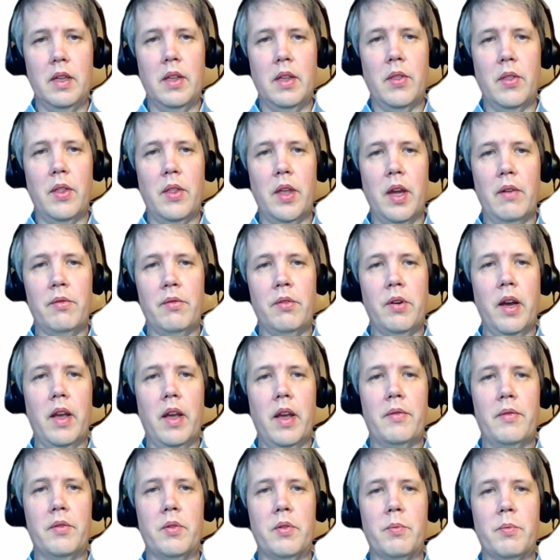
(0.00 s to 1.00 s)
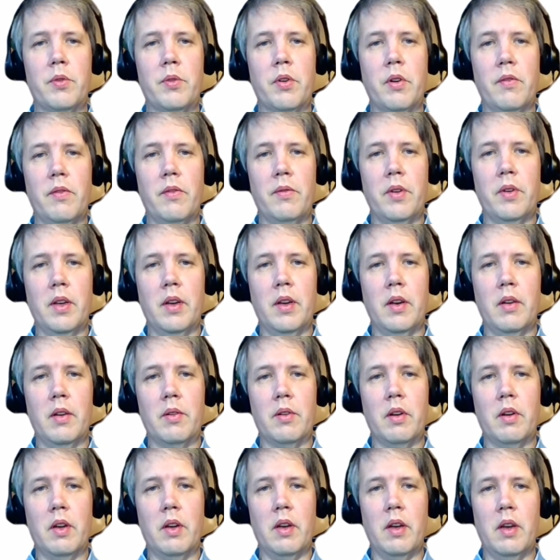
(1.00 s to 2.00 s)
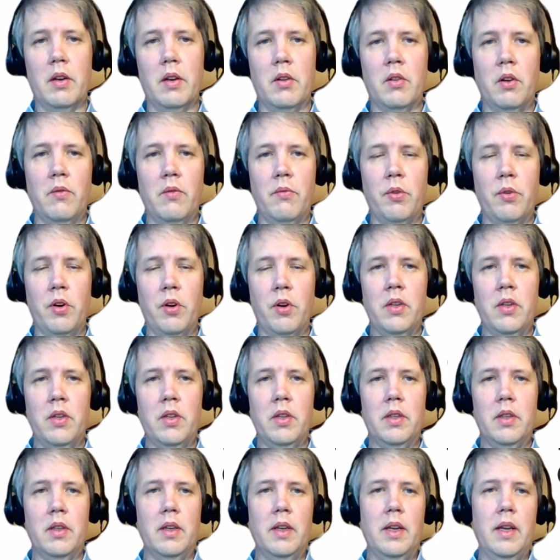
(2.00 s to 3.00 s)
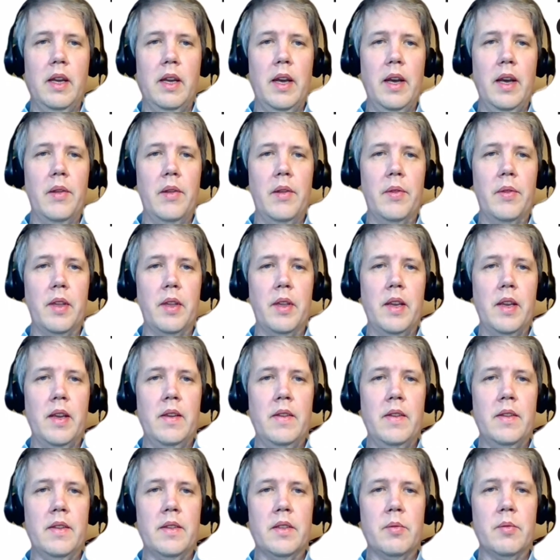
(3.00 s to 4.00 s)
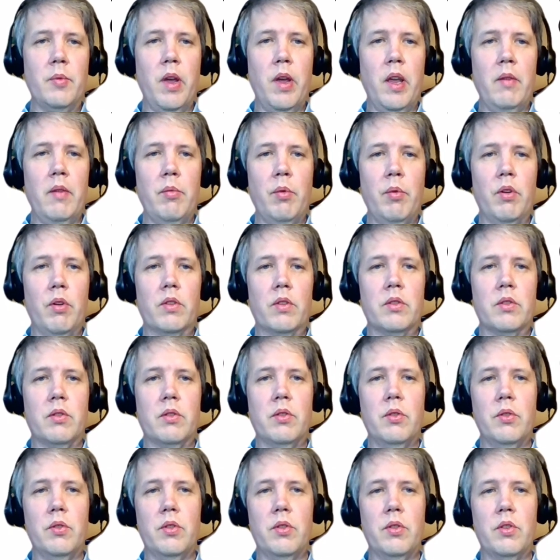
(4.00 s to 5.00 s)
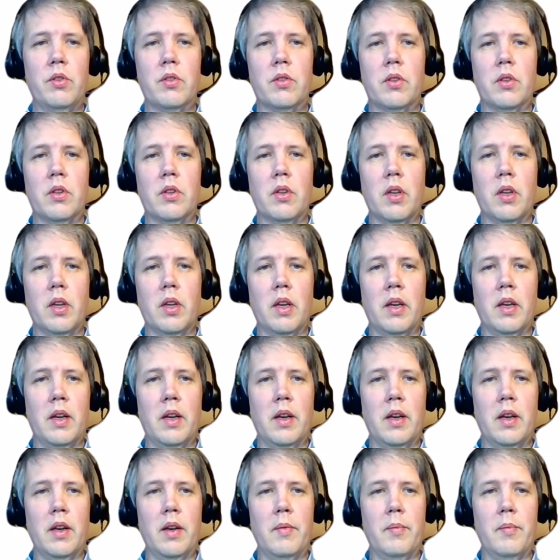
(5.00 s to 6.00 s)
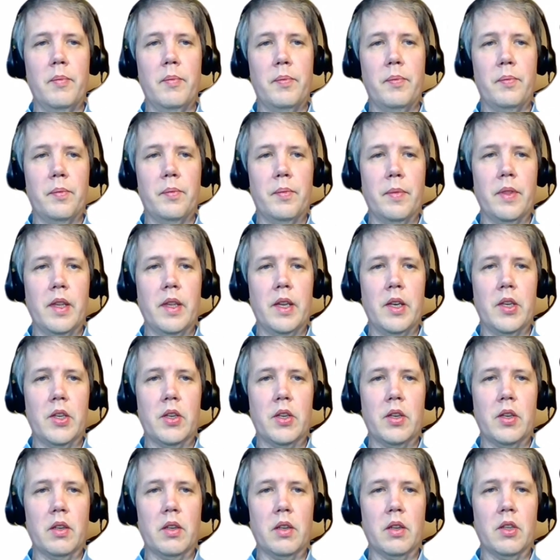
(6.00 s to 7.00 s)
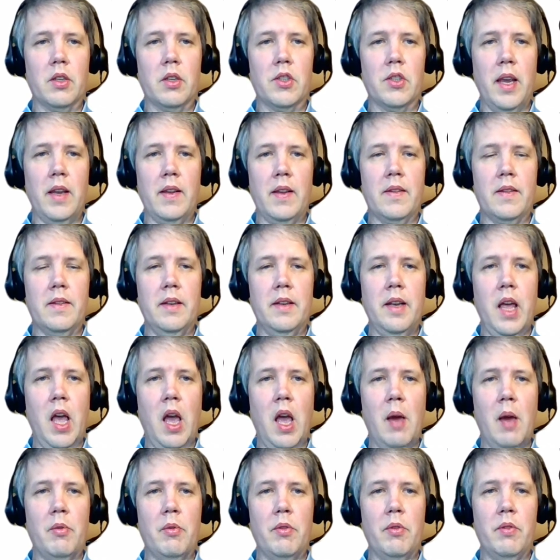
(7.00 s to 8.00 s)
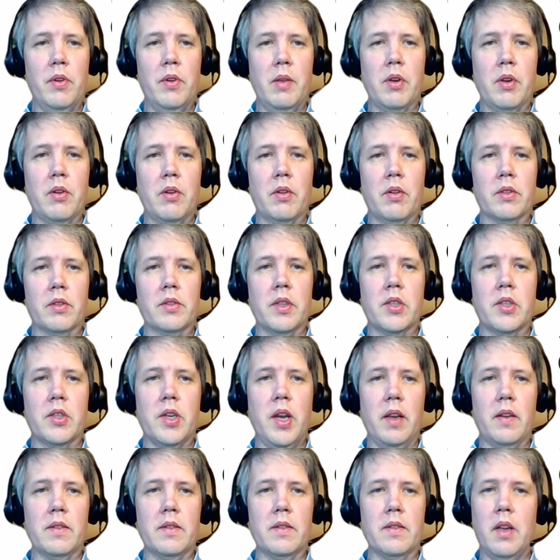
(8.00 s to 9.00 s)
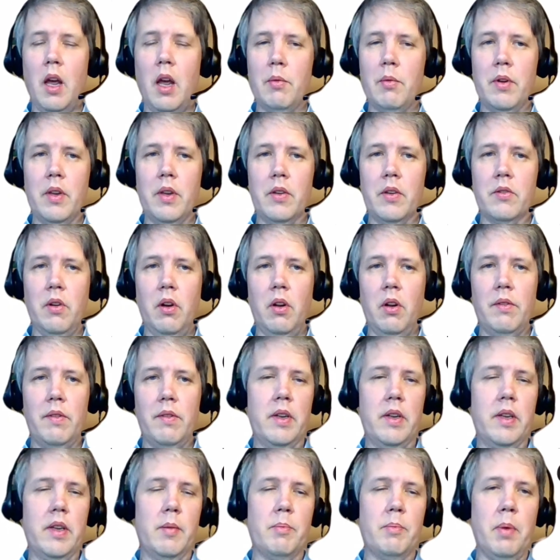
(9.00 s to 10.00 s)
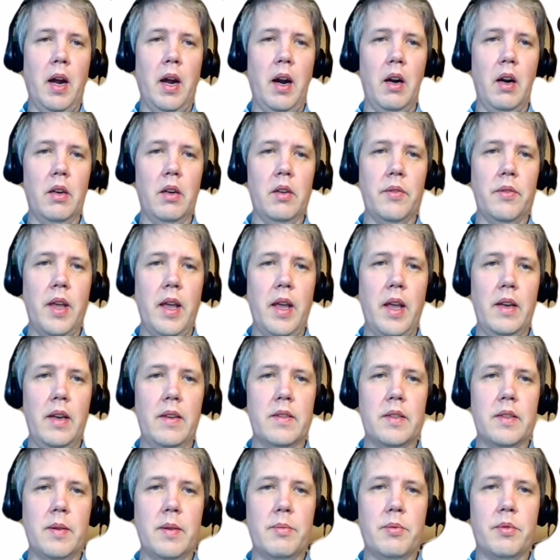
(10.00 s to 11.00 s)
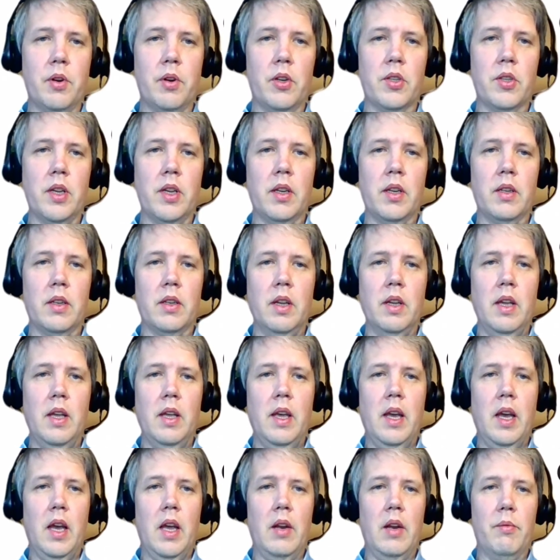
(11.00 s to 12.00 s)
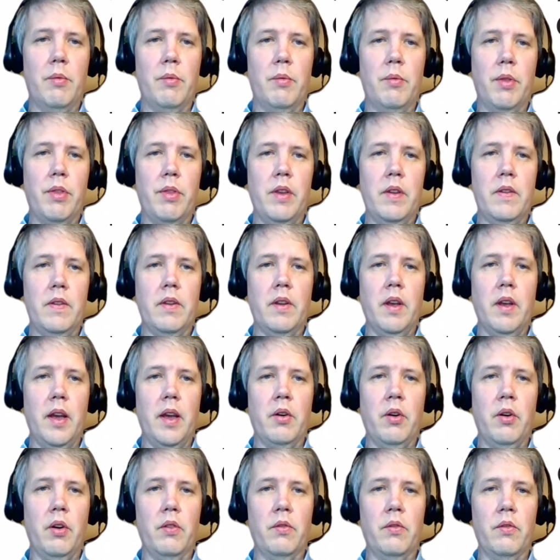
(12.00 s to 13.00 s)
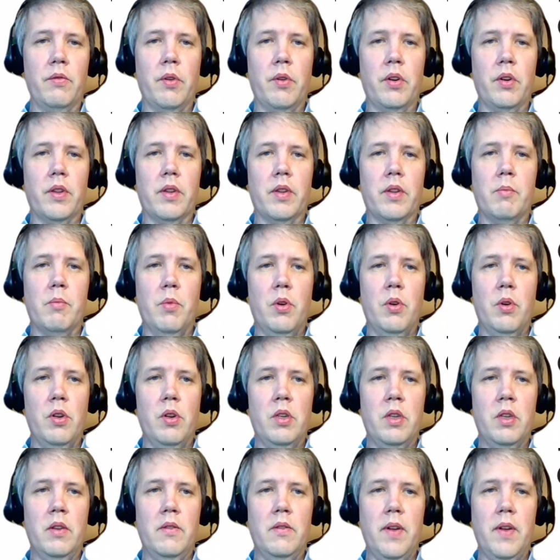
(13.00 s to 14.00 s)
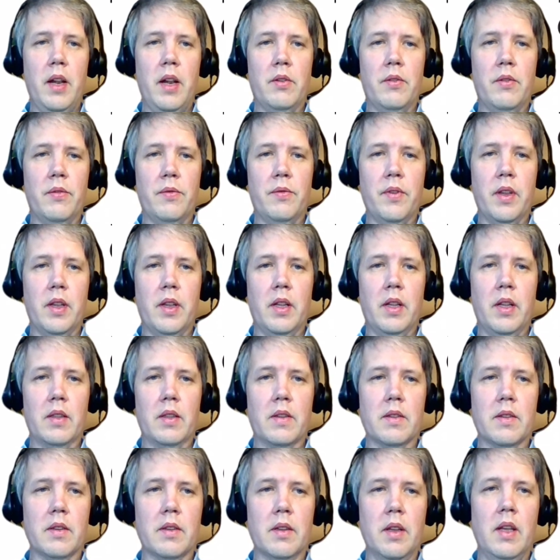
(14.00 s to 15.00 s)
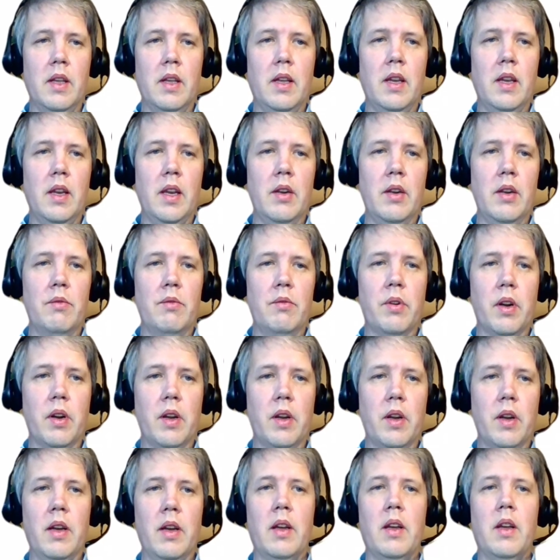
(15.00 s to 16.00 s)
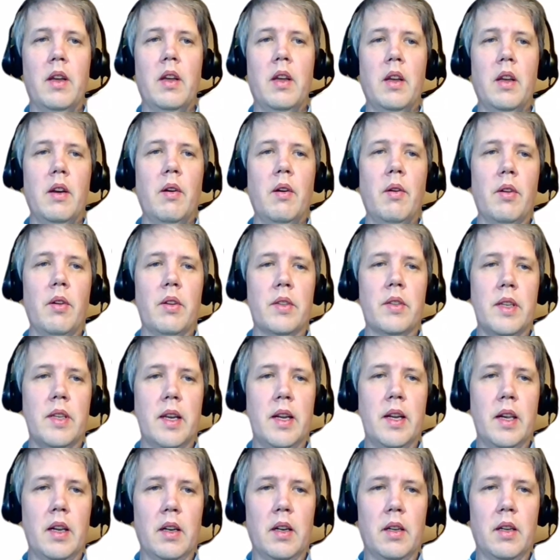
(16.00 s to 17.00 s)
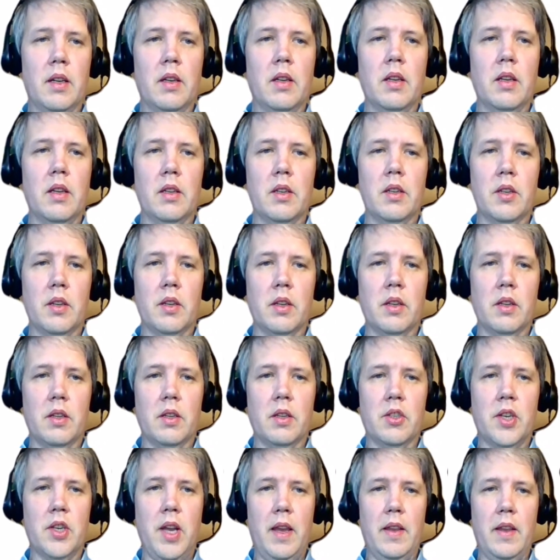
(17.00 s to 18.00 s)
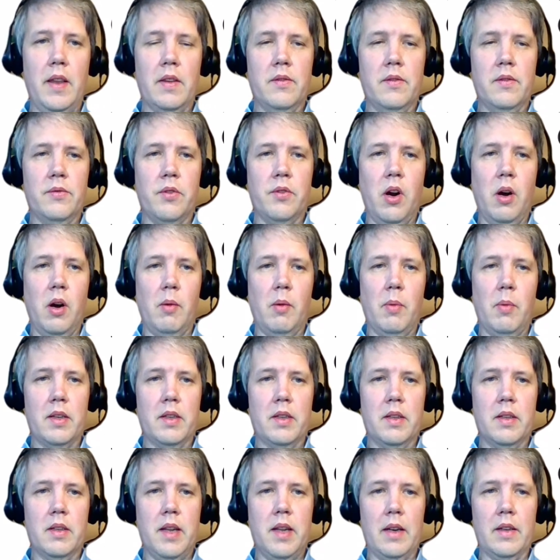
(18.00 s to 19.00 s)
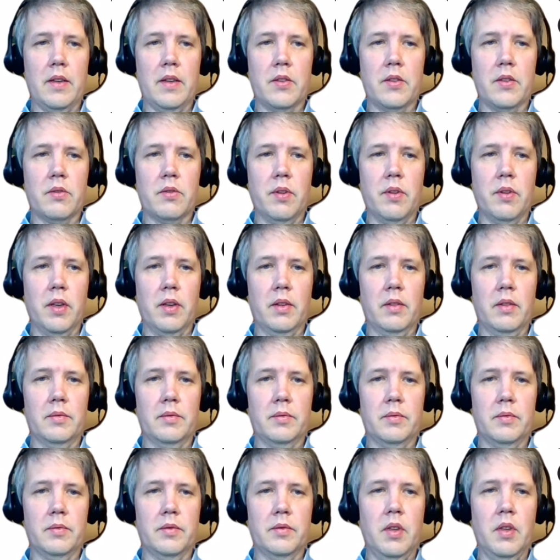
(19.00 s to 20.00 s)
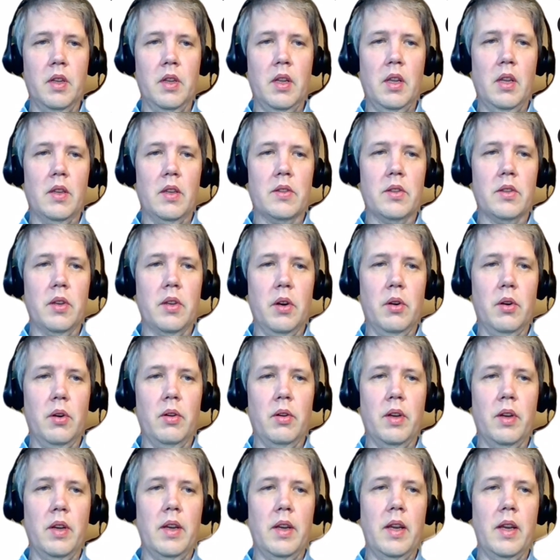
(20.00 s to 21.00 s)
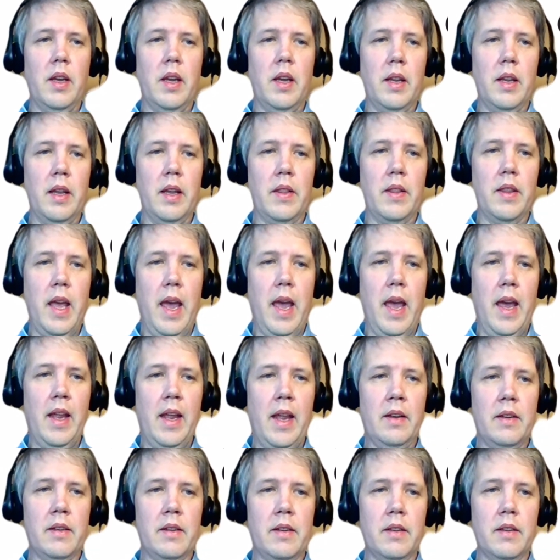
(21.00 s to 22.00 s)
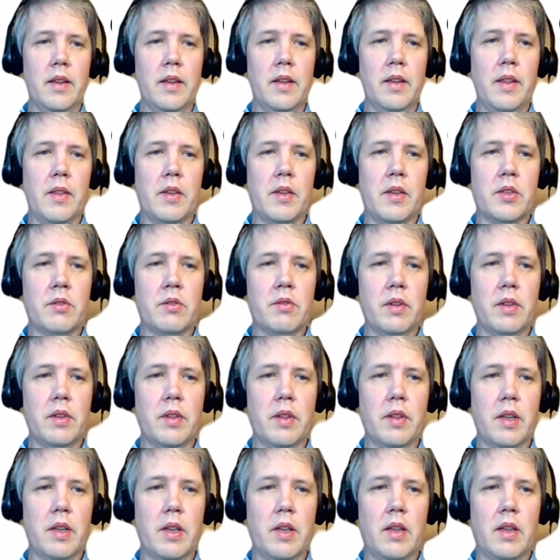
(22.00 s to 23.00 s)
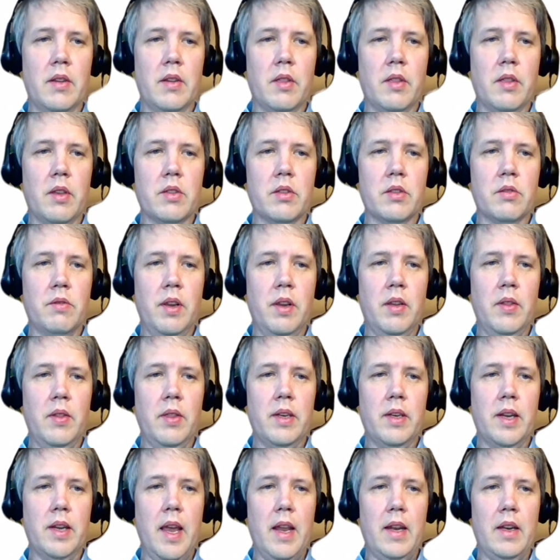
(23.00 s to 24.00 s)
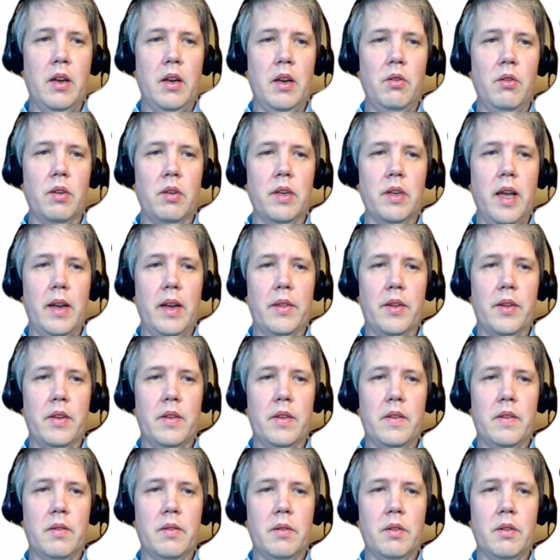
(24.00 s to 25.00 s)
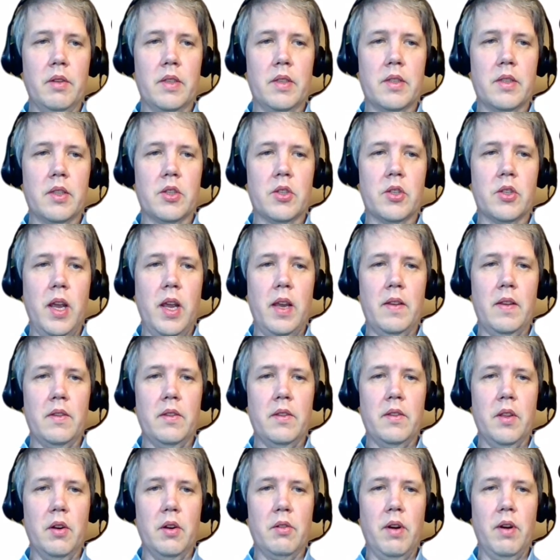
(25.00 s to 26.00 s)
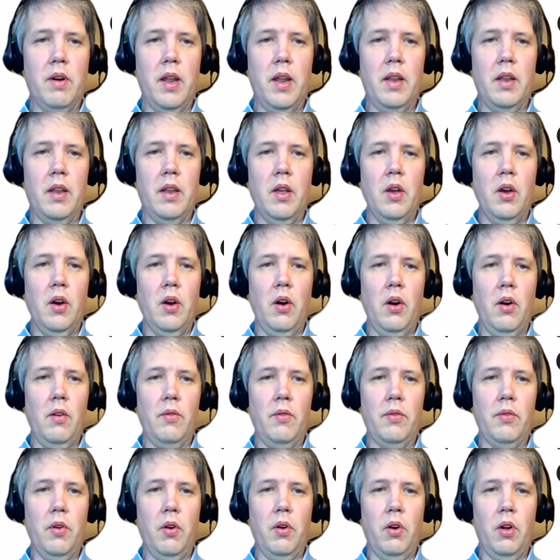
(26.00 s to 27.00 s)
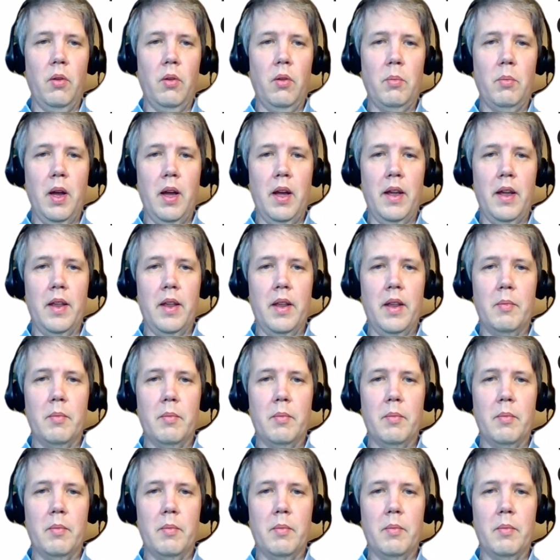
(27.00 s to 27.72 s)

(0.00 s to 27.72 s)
Therefore, I have to convert it. And the easiest way was to use the Jackson library, because the Jackson library is already part of the LSC project. And with this, I convert the multi-value fields into a single JSON formatted data string. So at the end, the string, the data look like this one. It's a JSON array of all my,